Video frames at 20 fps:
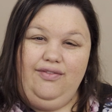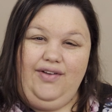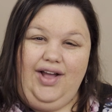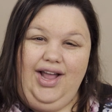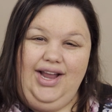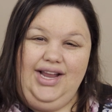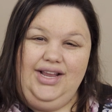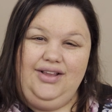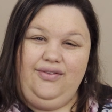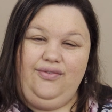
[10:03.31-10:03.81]

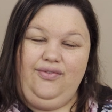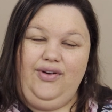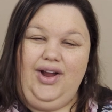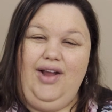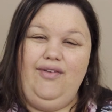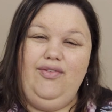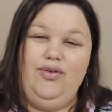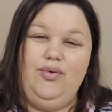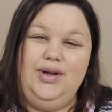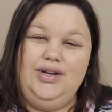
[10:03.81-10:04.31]
ice for
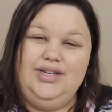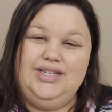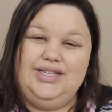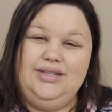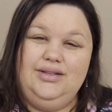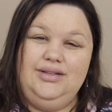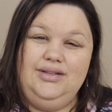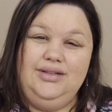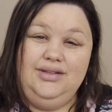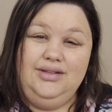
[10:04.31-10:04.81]
everyone to
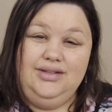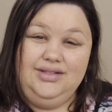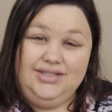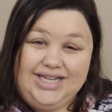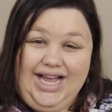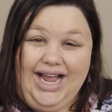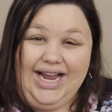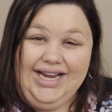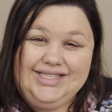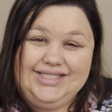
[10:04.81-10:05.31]

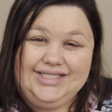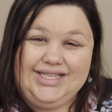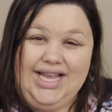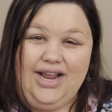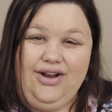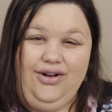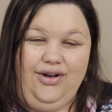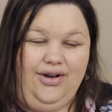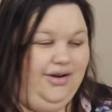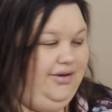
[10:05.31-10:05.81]
ice
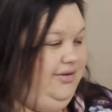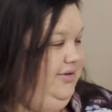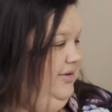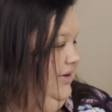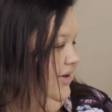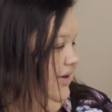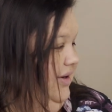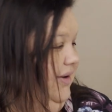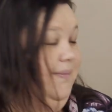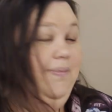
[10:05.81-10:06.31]
skate on.
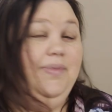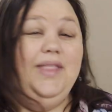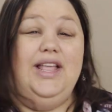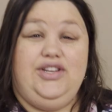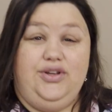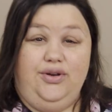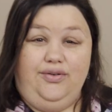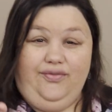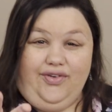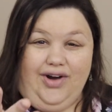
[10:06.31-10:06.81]
They
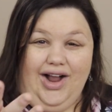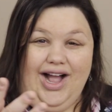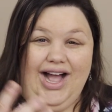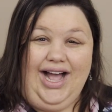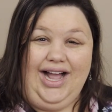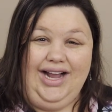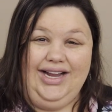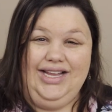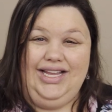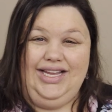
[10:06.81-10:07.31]
do it for
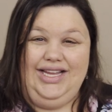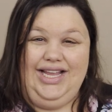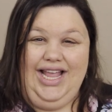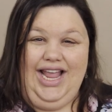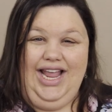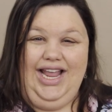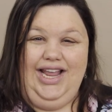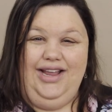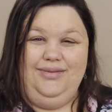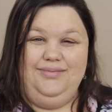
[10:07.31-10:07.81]
hockey
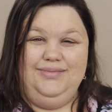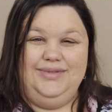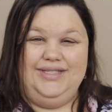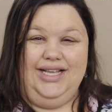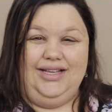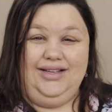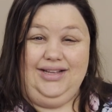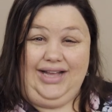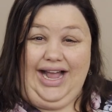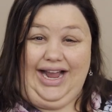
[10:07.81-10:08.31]
games,
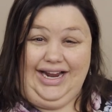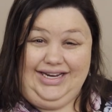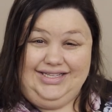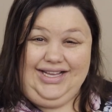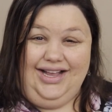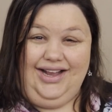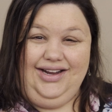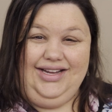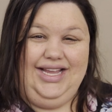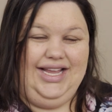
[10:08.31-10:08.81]
ice
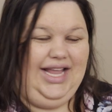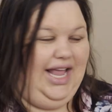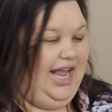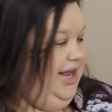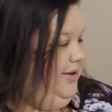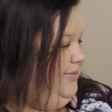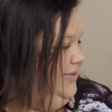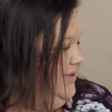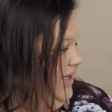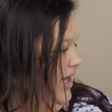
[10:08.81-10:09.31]
hockey
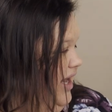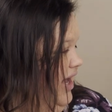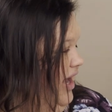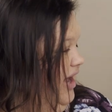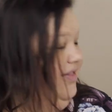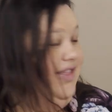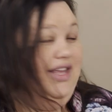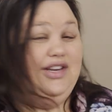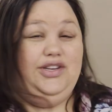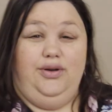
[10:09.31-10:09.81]
games.
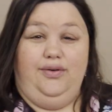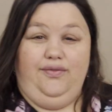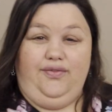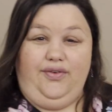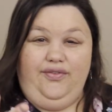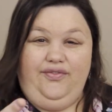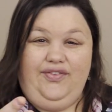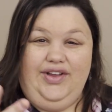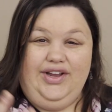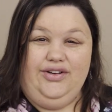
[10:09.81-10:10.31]
They do it for
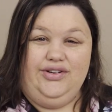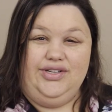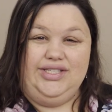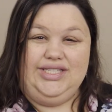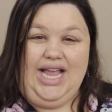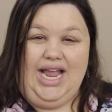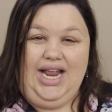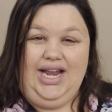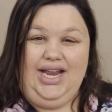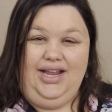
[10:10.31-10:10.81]
figure
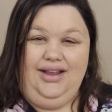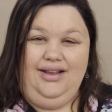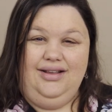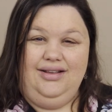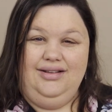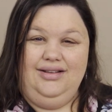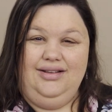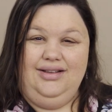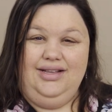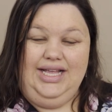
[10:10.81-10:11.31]
skating.
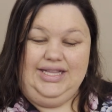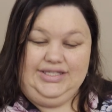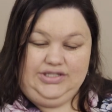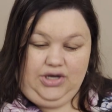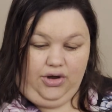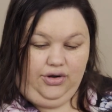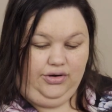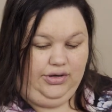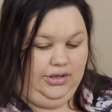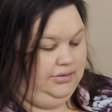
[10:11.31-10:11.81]
It's
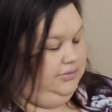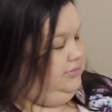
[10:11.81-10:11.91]
called